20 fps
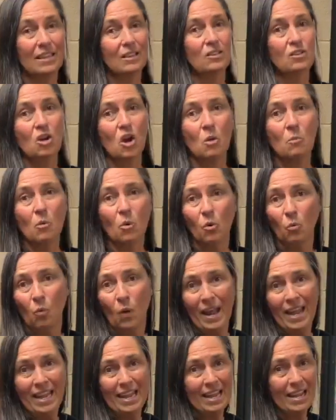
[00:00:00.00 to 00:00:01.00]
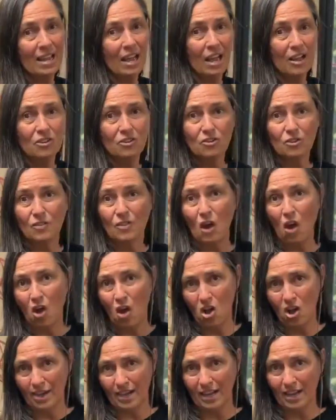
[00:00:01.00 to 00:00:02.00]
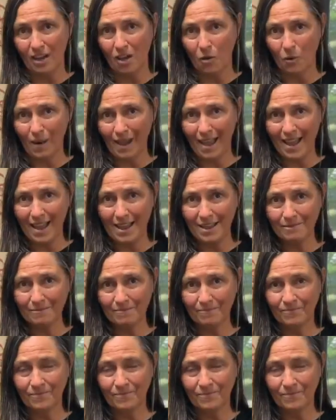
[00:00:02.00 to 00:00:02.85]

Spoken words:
No more waiting under the awning, okay?